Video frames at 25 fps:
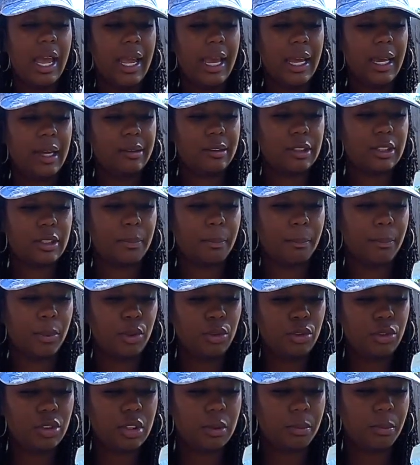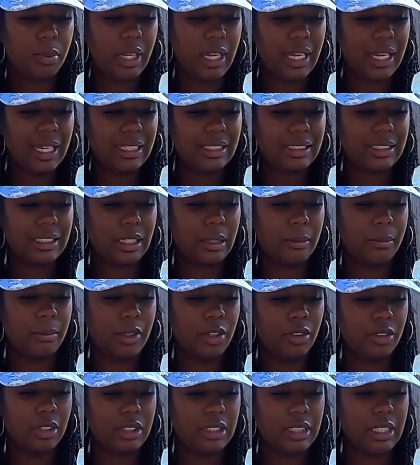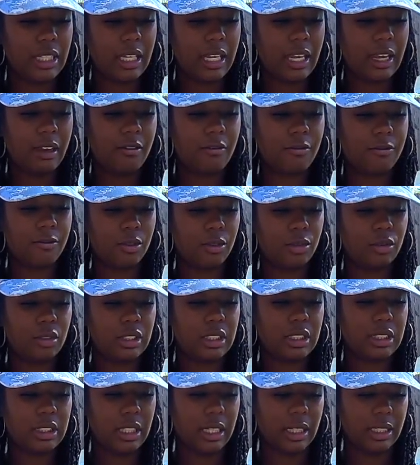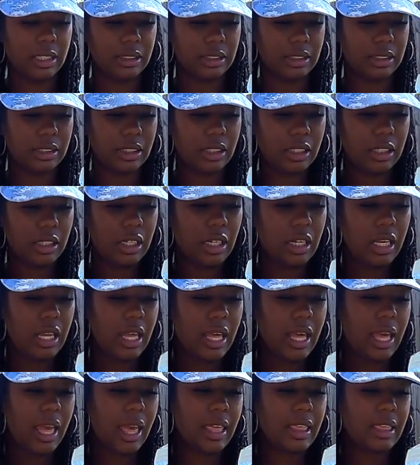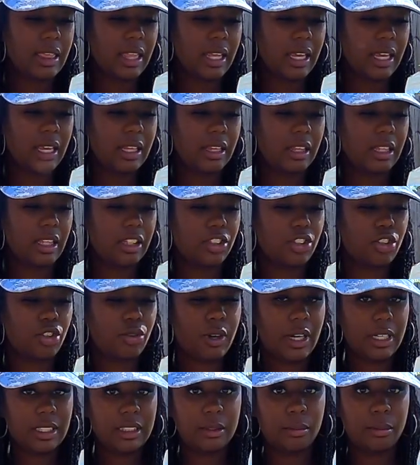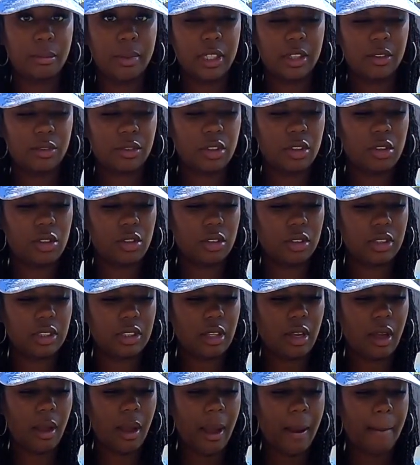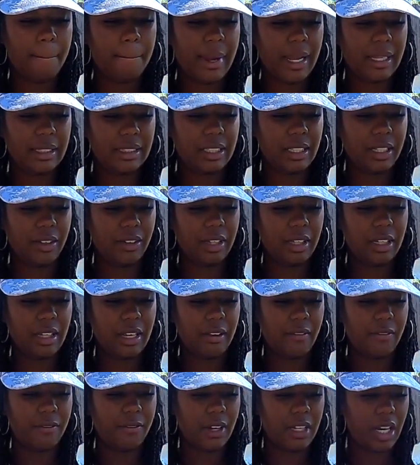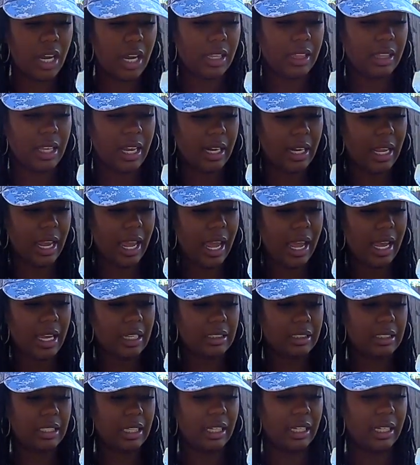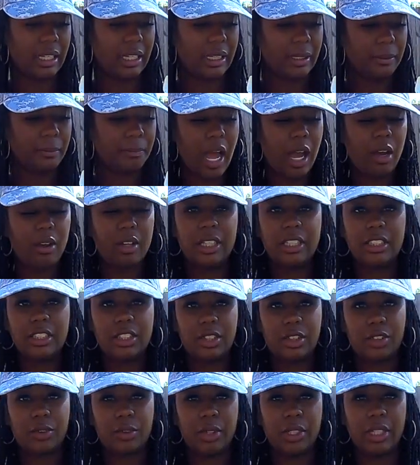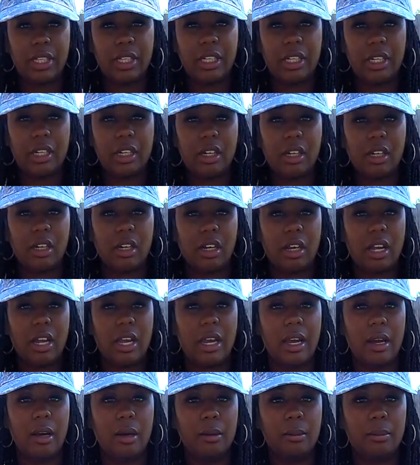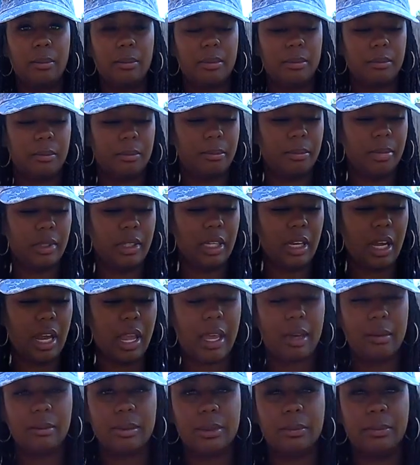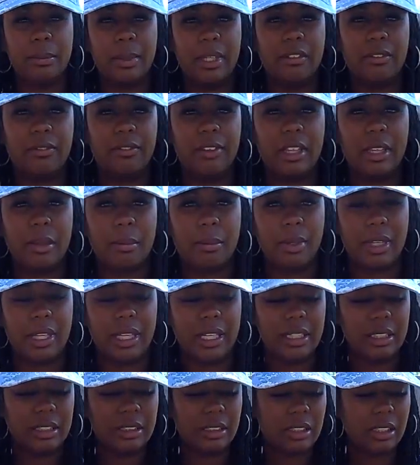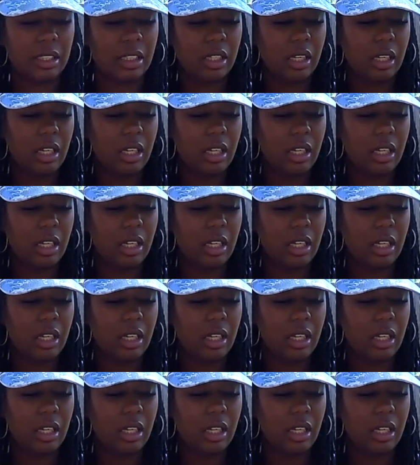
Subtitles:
helps boost plants' immunity and fruit sets. And then the trace minerals, bacteria, and fungi that it has in it. How these three helps benefit the plants.